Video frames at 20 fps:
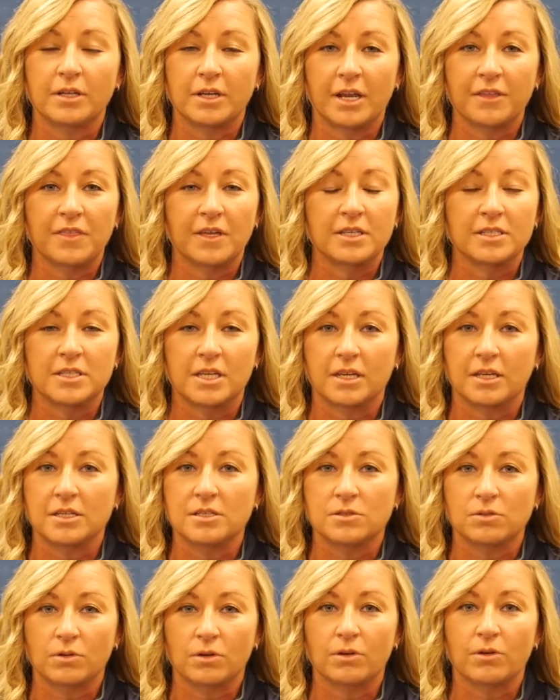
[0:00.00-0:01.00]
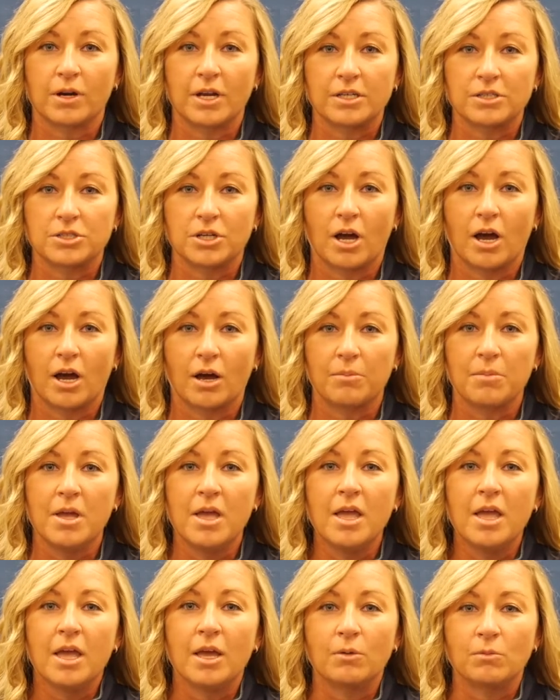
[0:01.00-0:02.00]
and I think Danny's doing a great job
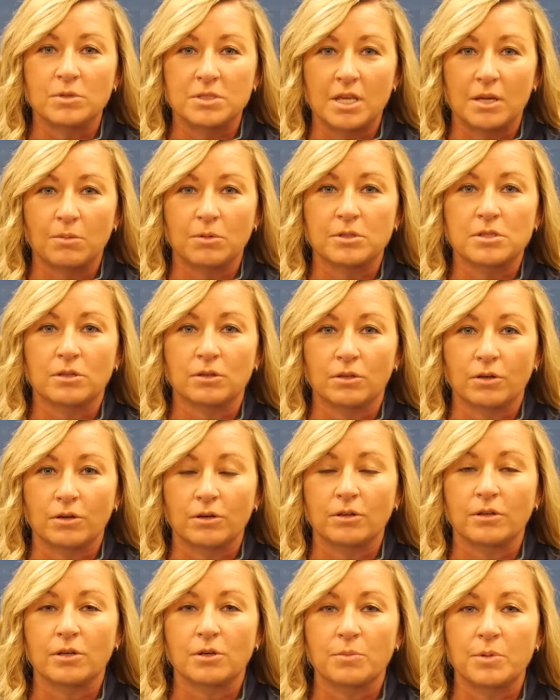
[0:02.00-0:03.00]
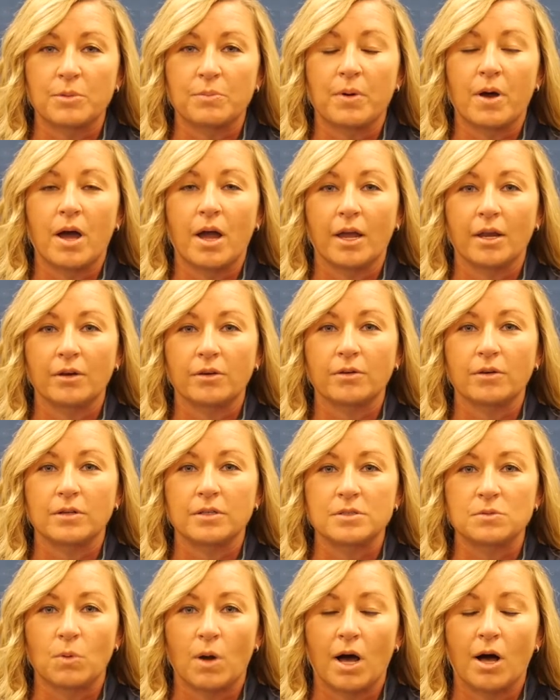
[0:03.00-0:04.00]
and was able to learn a little bit behind her
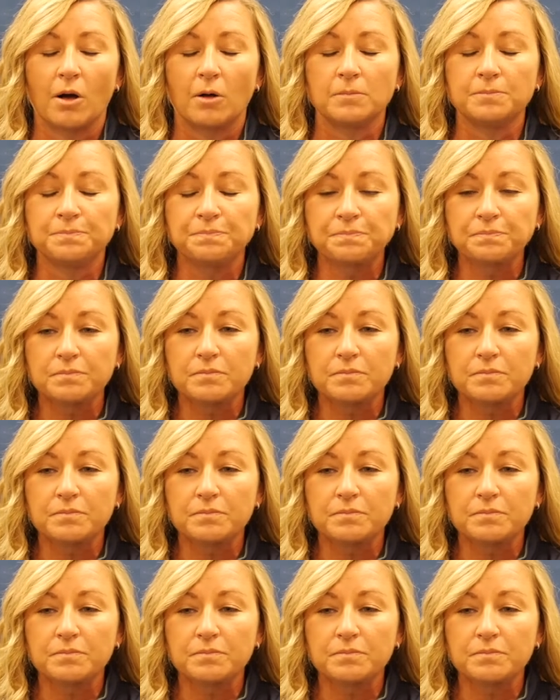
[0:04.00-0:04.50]
as well.